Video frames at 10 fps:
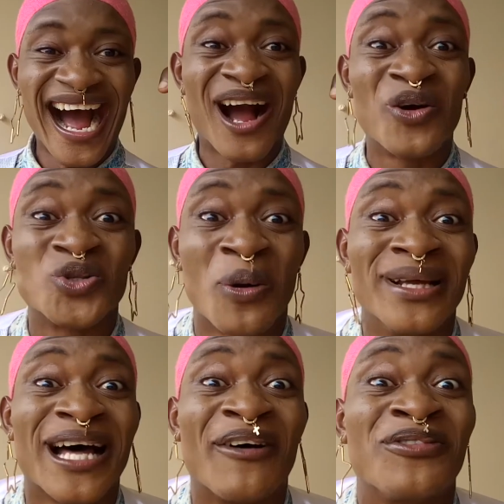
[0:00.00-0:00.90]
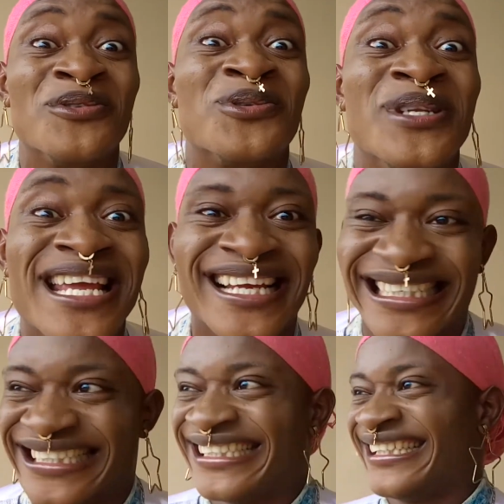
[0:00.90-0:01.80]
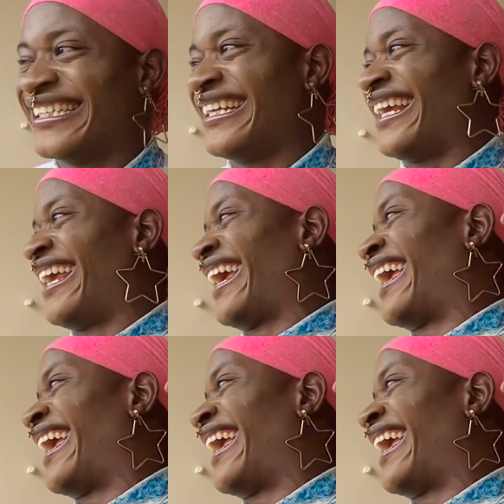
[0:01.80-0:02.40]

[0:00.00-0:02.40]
I go chop better food today.